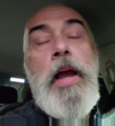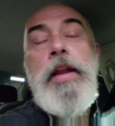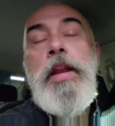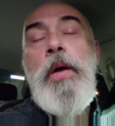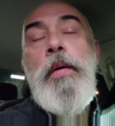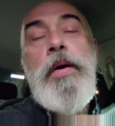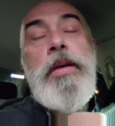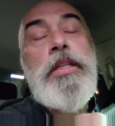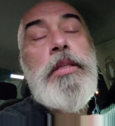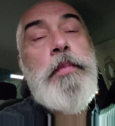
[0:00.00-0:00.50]

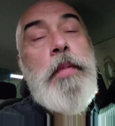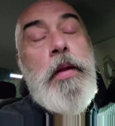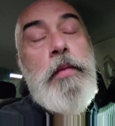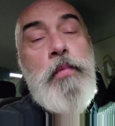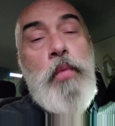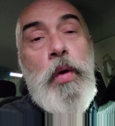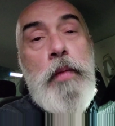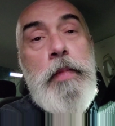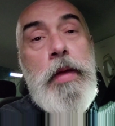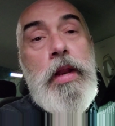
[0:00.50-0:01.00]
know I spent
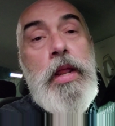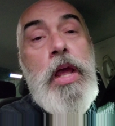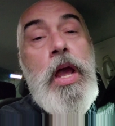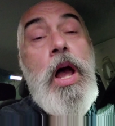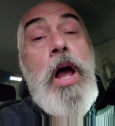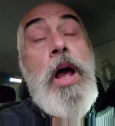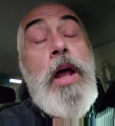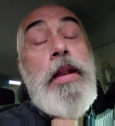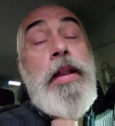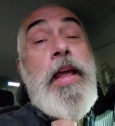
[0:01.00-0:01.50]
more money
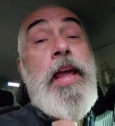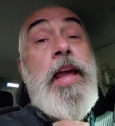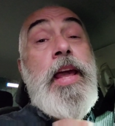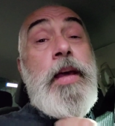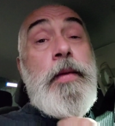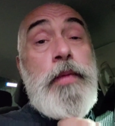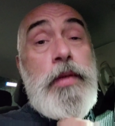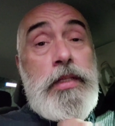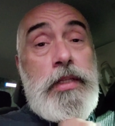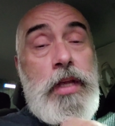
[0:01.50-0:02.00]
on
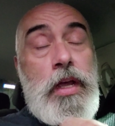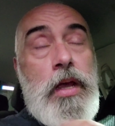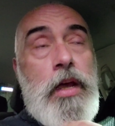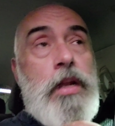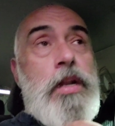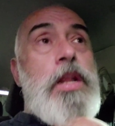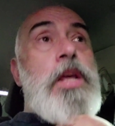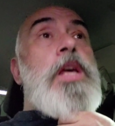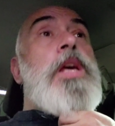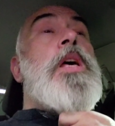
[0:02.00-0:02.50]

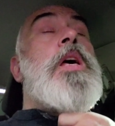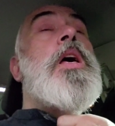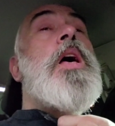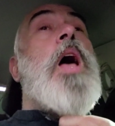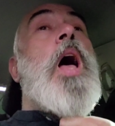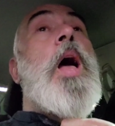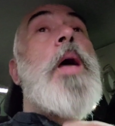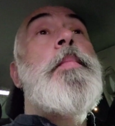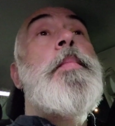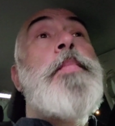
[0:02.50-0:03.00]
Amazon.
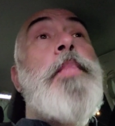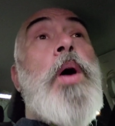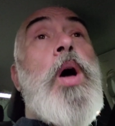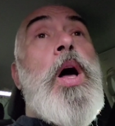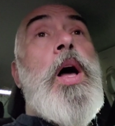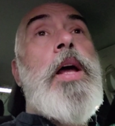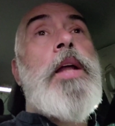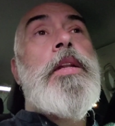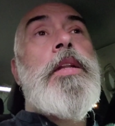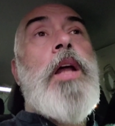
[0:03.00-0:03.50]
I
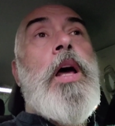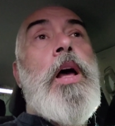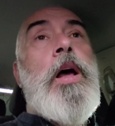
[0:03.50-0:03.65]
bought